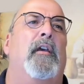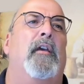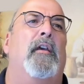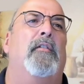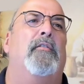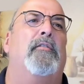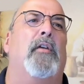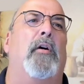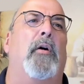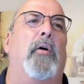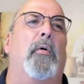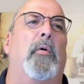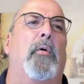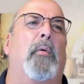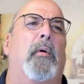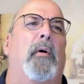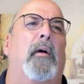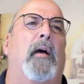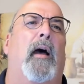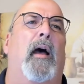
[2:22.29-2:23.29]
So
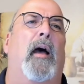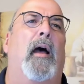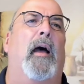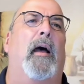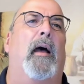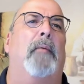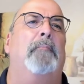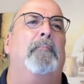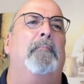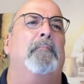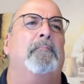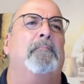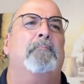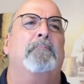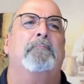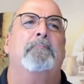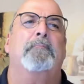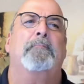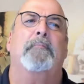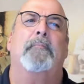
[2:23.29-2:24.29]

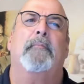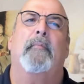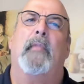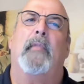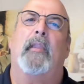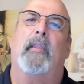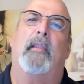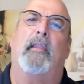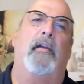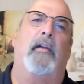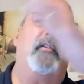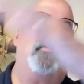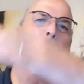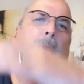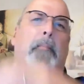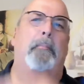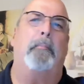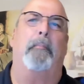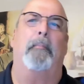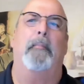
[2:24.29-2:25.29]
there's
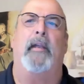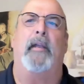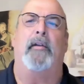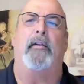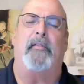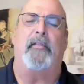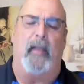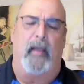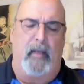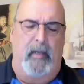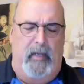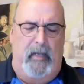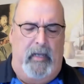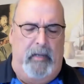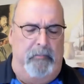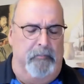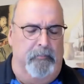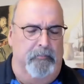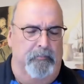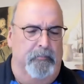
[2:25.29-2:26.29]
a
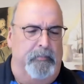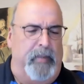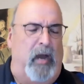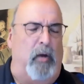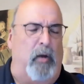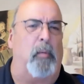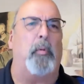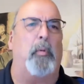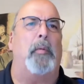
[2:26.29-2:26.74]
PowerPoint